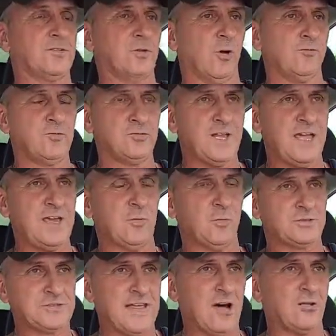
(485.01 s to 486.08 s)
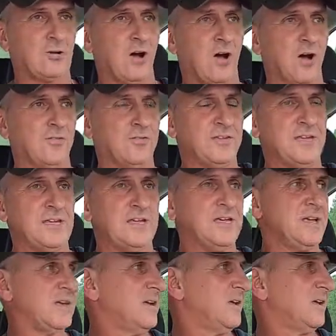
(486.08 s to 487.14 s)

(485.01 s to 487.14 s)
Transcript: So if you take what's now called the